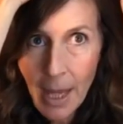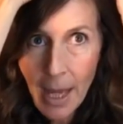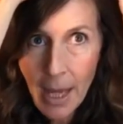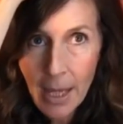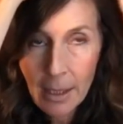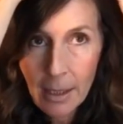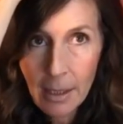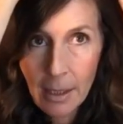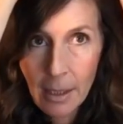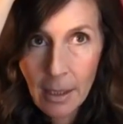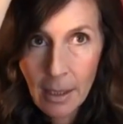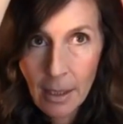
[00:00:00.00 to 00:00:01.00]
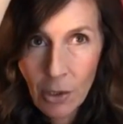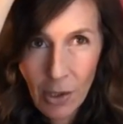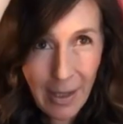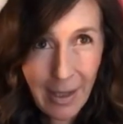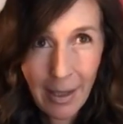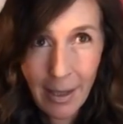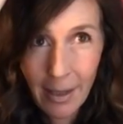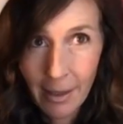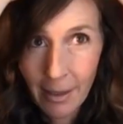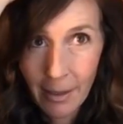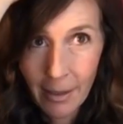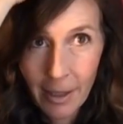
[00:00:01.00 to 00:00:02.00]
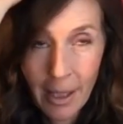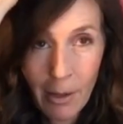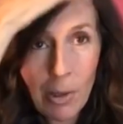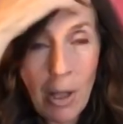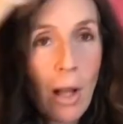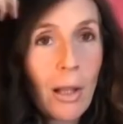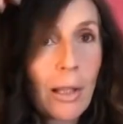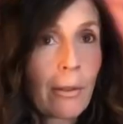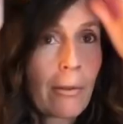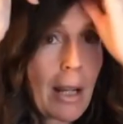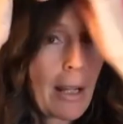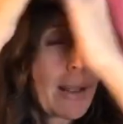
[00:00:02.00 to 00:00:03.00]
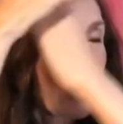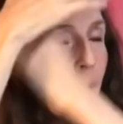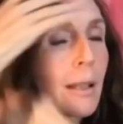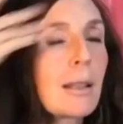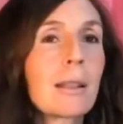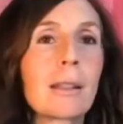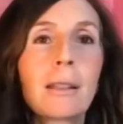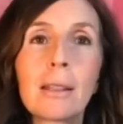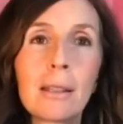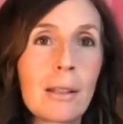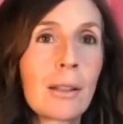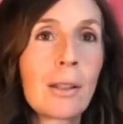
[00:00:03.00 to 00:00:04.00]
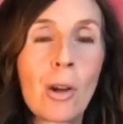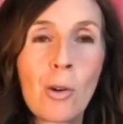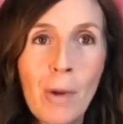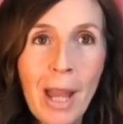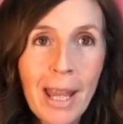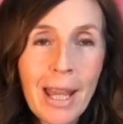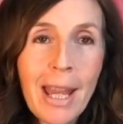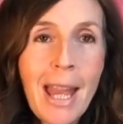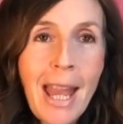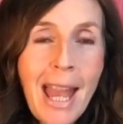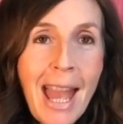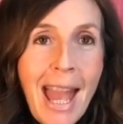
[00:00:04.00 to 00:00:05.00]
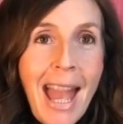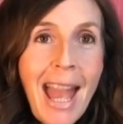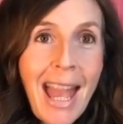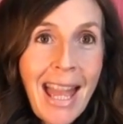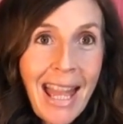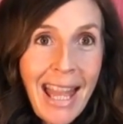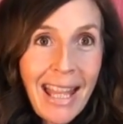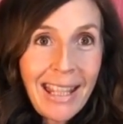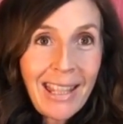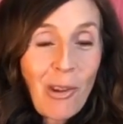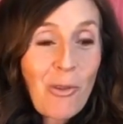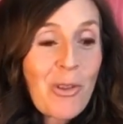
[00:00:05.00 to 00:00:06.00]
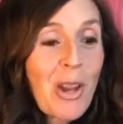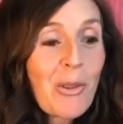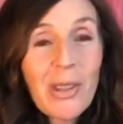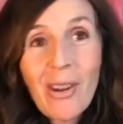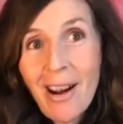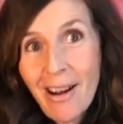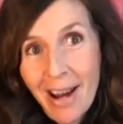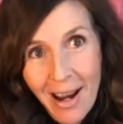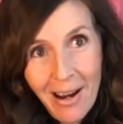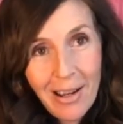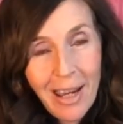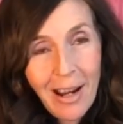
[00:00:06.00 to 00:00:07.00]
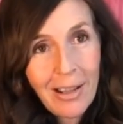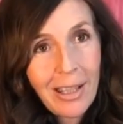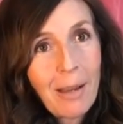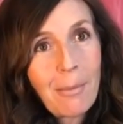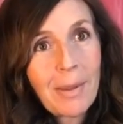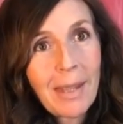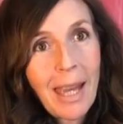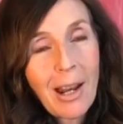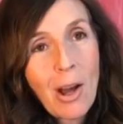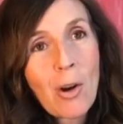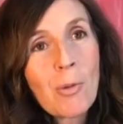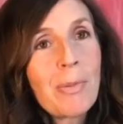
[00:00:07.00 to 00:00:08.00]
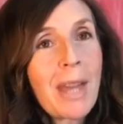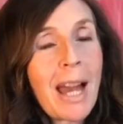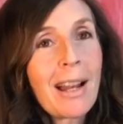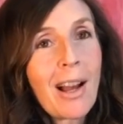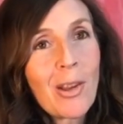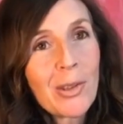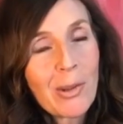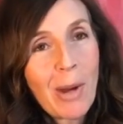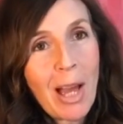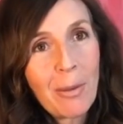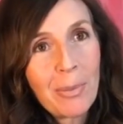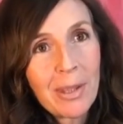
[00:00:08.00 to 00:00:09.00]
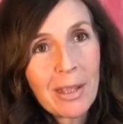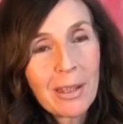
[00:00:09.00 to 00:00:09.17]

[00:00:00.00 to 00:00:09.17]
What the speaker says: and just, it will all erase and go away. So those are our hair care tips, and I hope that also helps